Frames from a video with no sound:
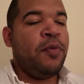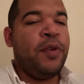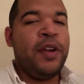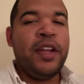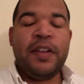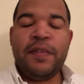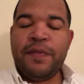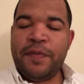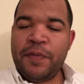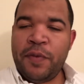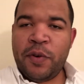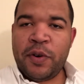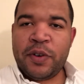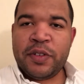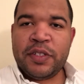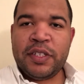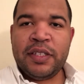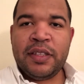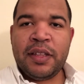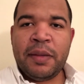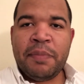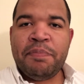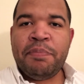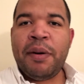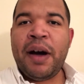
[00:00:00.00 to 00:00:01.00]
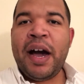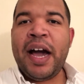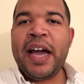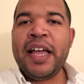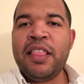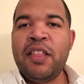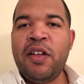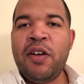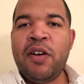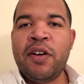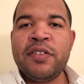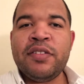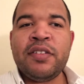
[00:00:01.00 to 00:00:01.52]
reinforcing the
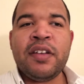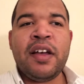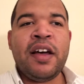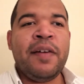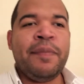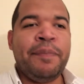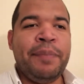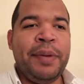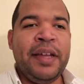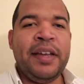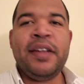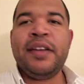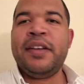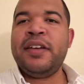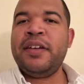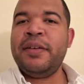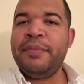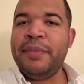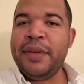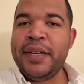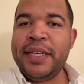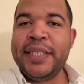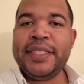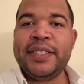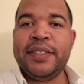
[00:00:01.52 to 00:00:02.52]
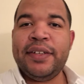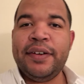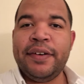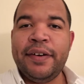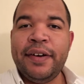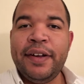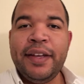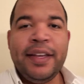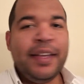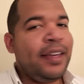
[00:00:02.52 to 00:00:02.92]
bylaws of being a commissioner.